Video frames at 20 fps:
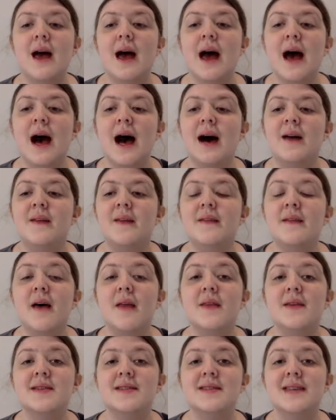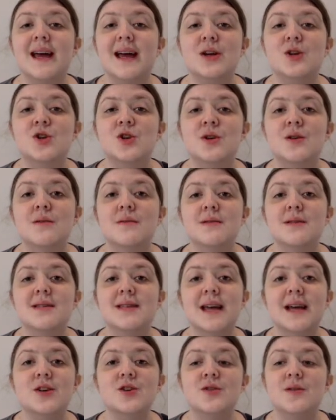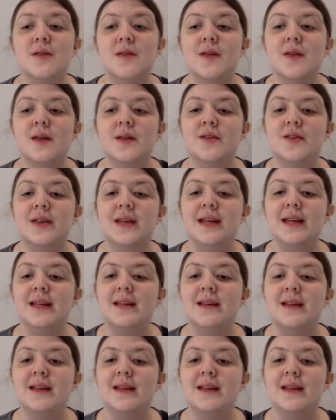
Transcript: and another section, section 13,